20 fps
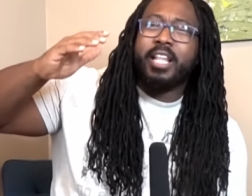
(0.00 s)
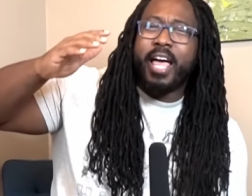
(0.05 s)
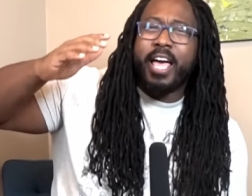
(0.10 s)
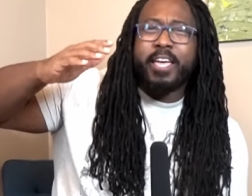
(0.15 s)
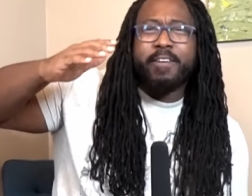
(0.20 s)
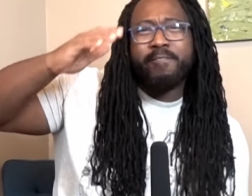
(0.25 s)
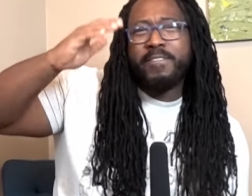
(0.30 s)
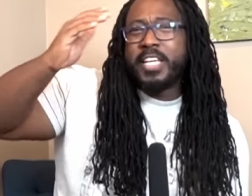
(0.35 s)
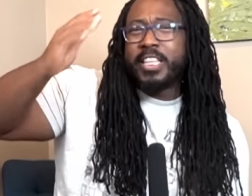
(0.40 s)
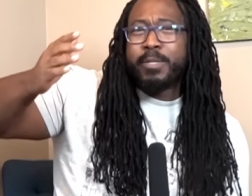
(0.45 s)

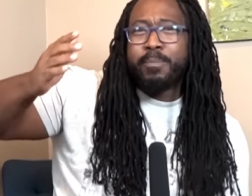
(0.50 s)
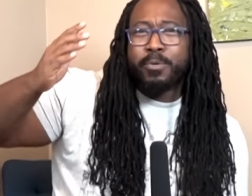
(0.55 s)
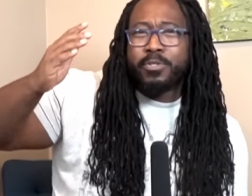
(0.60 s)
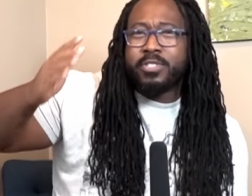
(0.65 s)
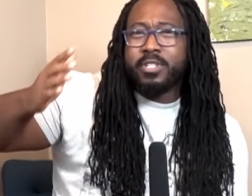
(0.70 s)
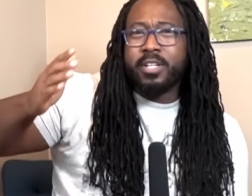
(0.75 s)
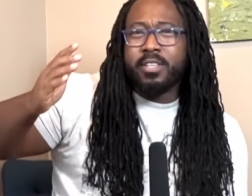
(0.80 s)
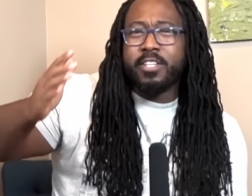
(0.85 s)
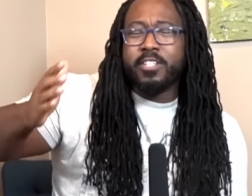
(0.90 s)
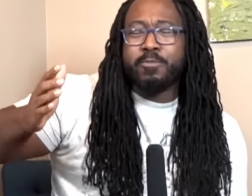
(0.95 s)
like
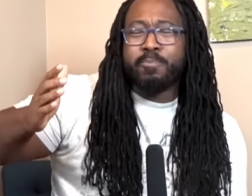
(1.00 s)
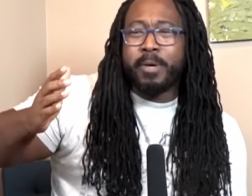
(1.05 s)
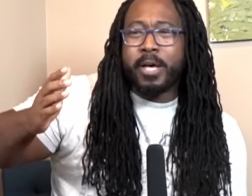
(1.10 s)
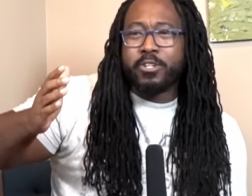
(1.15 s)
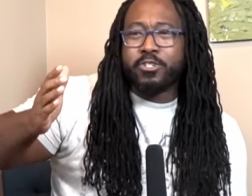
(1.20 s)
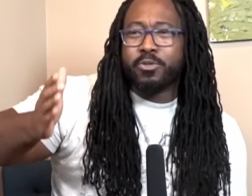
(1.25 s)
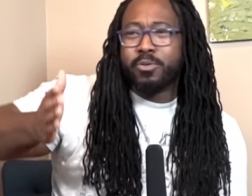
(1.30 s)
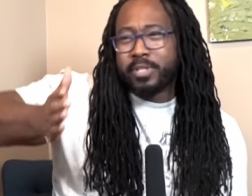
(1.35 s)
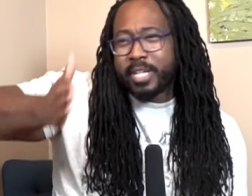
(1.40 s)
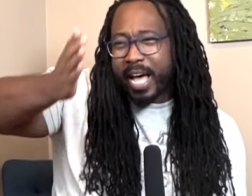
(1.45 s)
50% of this
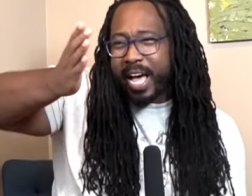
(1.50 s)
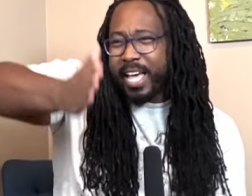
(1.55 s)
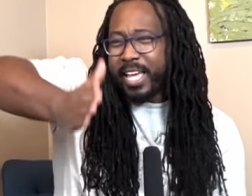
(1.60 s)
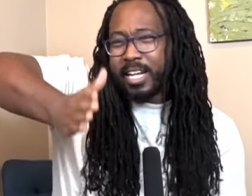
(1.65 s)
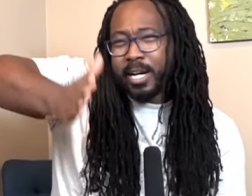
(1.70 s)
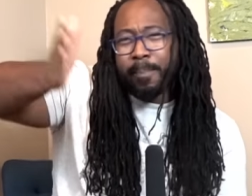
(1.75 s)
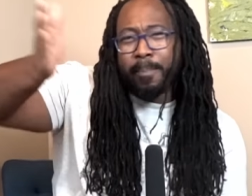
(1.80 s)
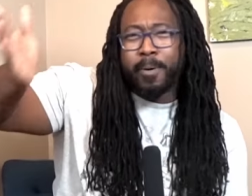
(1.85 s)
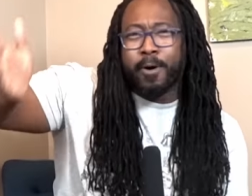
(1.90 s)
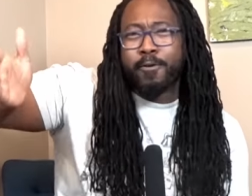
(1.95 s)
special, not
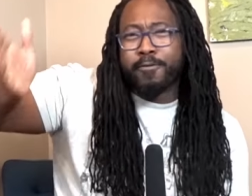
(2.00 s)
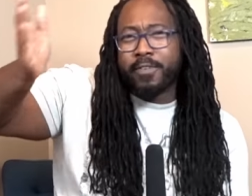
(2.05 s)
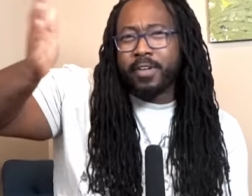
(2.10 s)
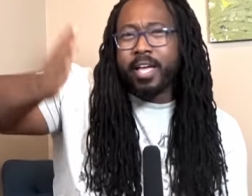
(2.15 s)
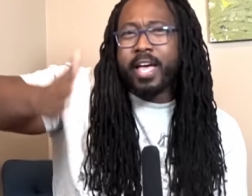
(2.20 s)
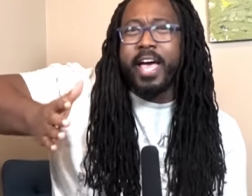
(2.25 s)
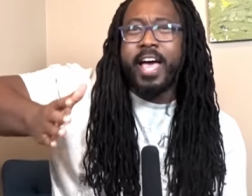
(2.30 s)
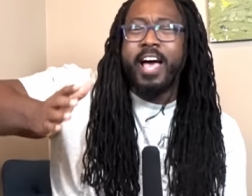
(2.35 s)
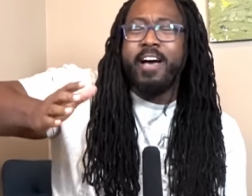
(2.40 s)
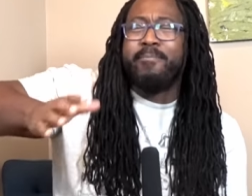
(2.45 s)
in a perfect
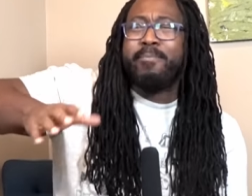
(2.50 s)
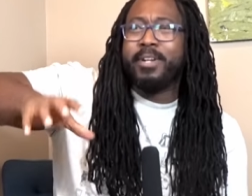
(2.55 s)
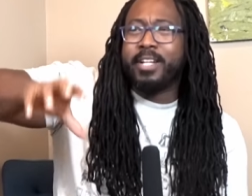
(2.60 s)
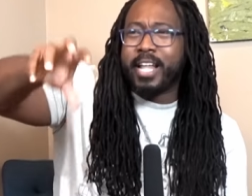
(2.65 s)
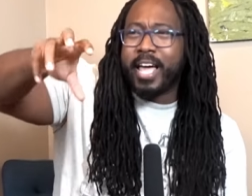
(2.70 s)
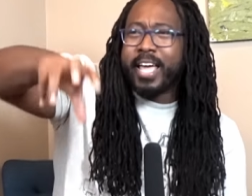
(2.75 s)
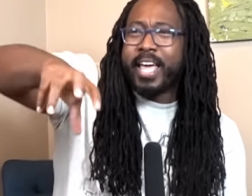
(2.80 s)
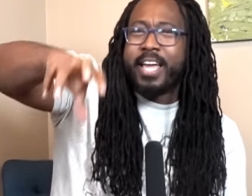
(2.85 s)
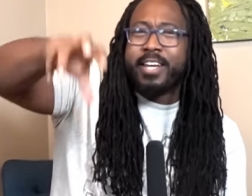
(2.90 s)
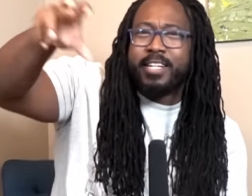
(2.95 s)
half, but
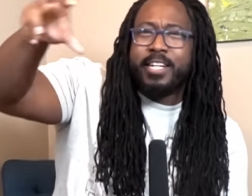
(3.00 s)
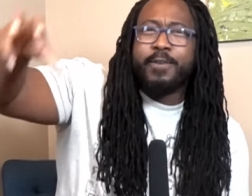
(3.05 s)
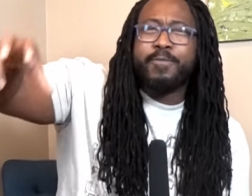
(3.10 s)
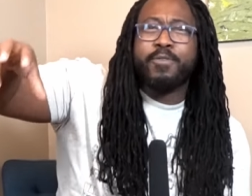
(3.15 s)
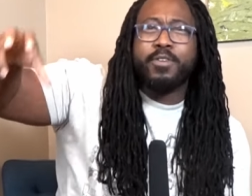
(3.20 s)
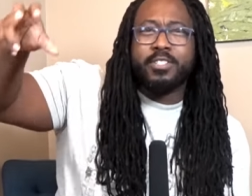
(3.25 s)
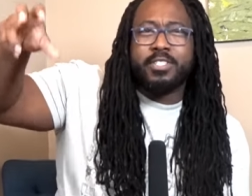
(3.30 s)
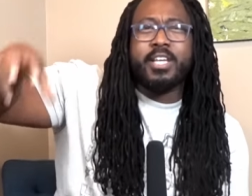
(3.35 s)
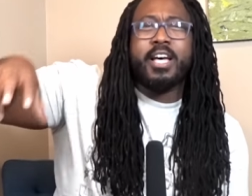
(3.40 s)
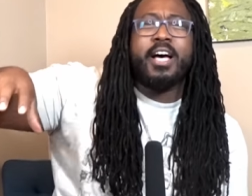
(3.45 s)
like at
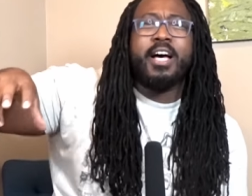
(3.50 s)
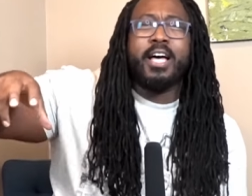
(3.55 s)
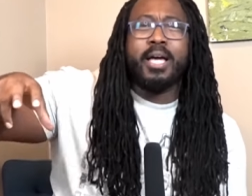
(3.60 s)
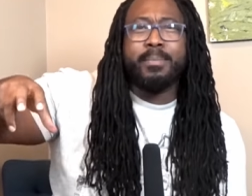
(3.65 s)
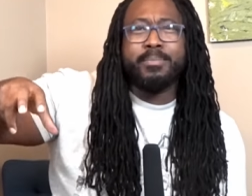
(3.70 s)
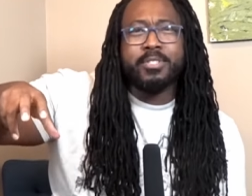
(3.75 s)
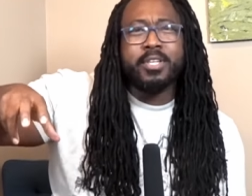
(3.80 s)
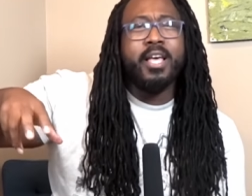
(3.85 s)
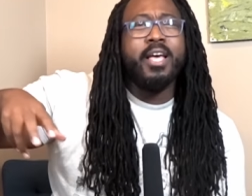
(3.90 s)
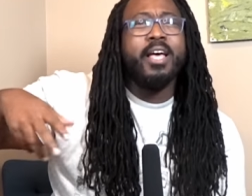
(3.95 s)
different
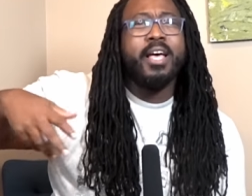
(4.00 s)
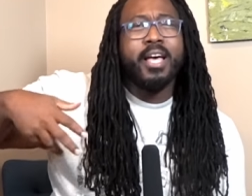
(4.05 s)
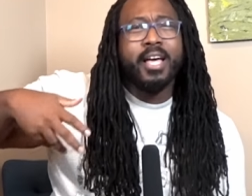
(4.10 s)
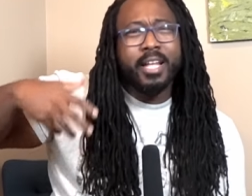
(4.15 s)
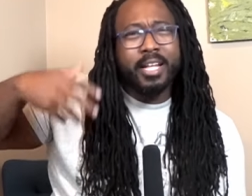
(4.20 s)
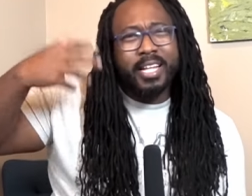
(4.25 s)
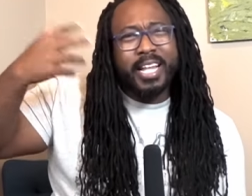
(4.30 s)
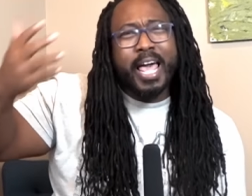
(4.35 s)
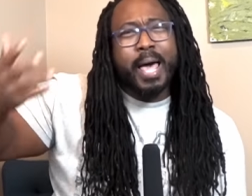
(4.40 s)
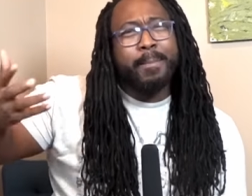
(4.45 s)
times,
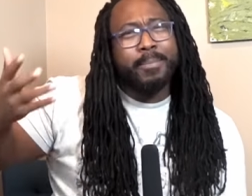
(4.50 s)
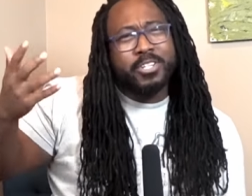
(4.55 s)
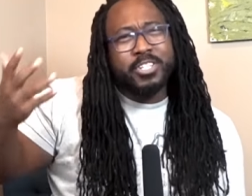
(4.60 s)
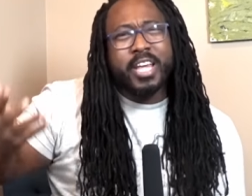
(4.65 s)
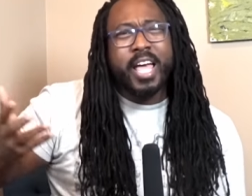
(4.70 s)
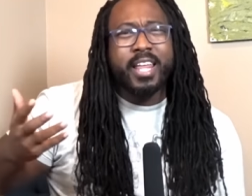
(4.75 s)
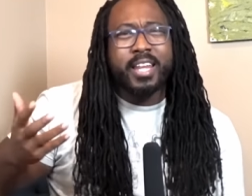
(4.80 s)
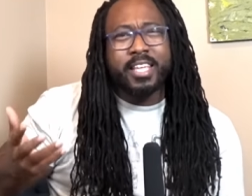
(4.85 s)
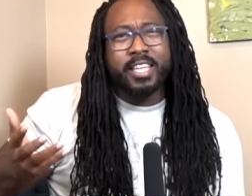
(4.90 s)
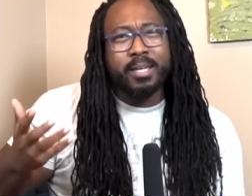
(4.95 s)

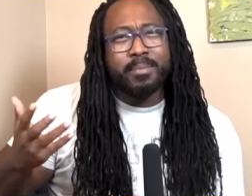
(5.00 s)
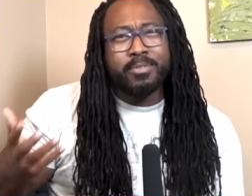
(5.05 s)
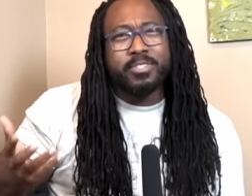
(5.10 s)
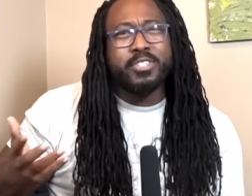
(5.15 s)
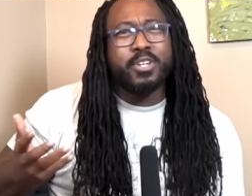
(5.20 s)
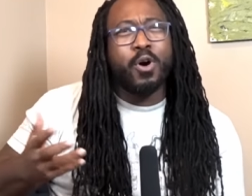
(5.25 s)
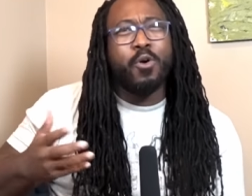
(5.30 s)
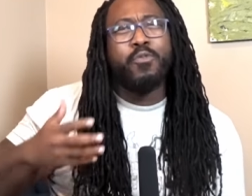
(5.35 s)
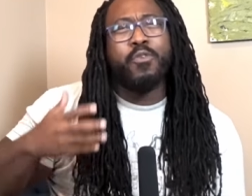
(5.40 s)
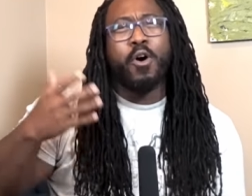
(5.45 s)
lampshading
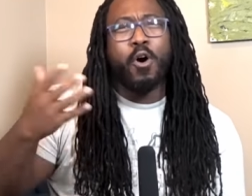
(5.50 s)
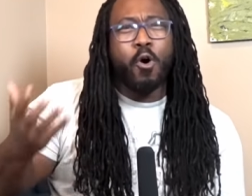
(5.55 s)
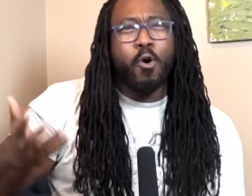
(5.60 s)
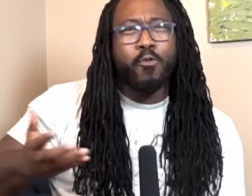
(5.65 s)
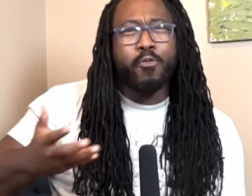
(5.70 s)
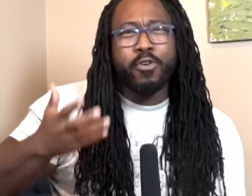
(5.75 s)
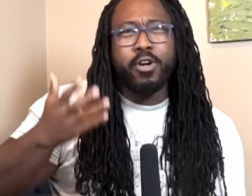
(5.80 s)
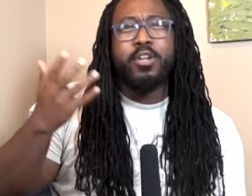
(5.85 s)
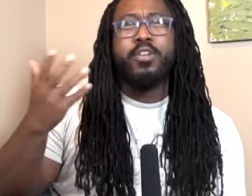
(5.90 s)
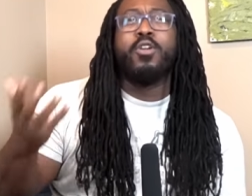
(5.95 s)
himself
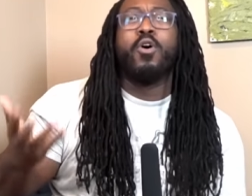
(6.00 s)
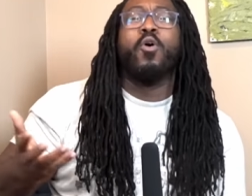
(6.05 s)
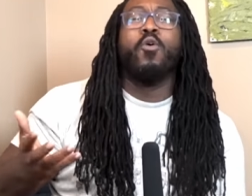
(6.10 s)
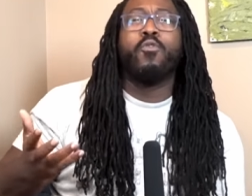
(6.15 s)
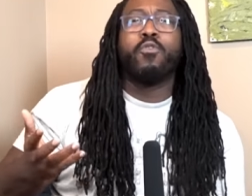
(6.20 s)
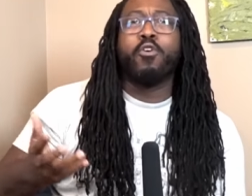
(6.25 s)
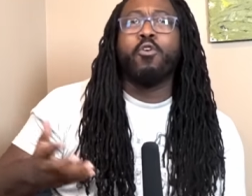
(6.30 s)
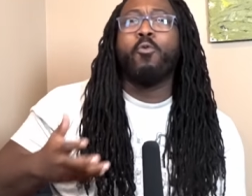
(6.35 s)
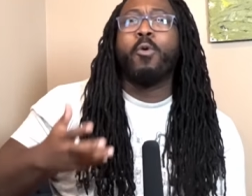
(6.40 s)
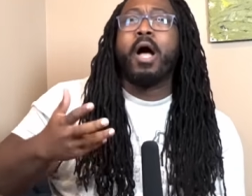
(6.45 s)
over and
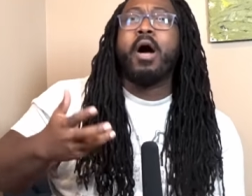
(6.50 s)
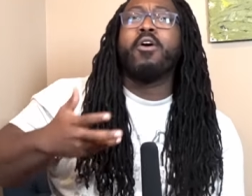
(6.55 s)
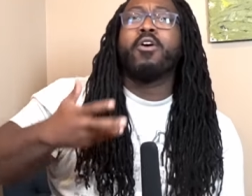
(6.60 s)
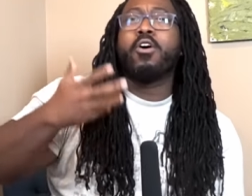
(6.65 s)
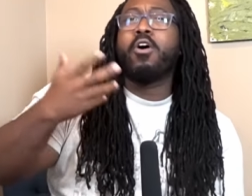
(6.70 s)
over while